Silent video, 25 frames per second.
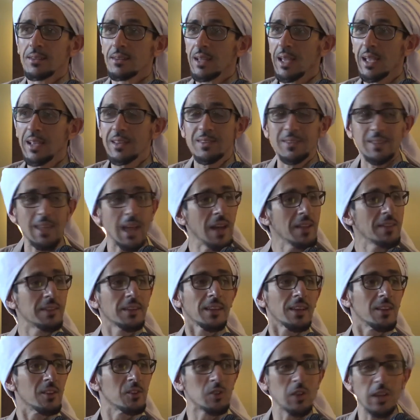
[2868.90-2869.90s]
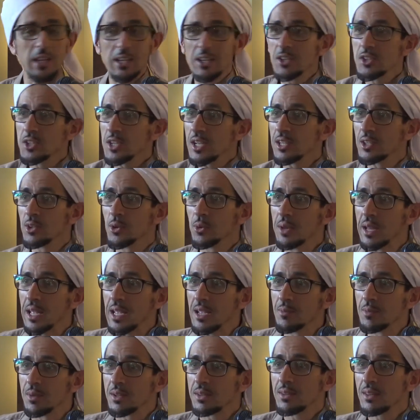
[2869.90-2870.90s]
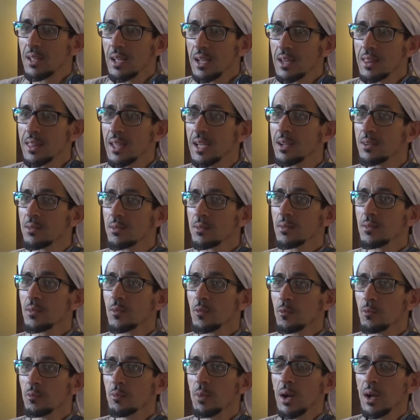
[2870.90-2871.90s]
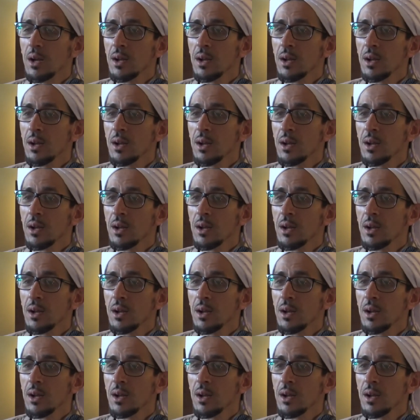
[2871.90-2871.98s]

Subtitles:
ecstatic exchange and you name it. And then, a